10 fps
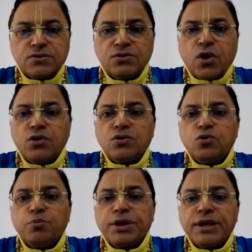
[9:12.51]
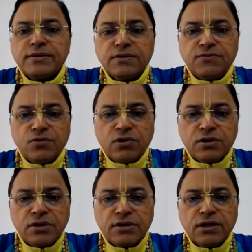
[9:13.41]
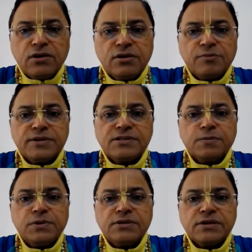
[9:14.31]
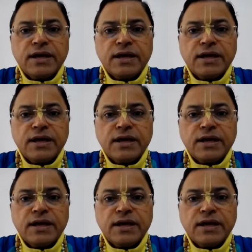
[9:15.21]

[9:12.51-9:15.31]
not to break the four regulatory principles